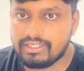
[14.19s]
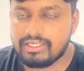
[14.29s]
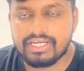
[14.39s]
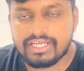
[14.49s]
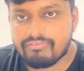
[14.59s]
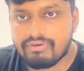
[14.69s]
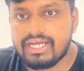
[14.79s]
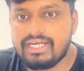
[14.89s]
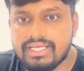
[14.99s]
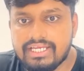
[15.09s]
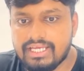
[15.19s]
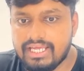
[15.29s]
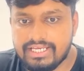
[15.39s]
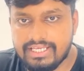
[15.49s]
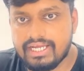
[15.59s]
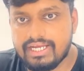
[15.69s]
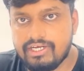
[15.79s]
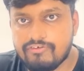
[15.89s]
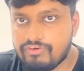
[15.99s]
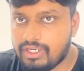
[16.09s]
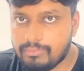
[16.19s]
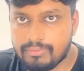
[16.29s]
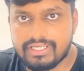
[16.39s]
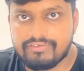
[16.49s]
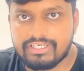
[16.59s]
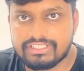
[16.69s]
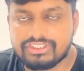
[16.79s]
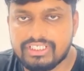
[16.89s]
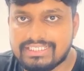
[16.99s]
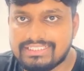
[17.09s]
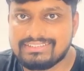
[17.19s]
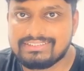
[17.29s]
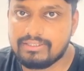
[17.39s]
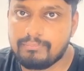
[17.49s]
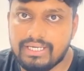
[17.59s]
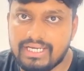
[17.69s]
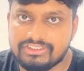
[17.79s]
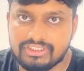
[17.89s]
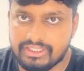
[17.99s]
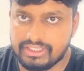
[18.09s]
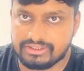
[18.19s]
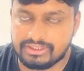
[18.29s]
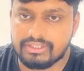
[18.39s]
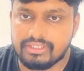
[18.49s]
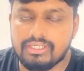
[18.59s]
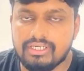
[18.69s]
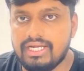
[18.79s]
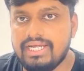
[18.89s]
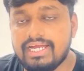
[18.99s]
required in any kind of pharma manufacturing is the batch generation, right?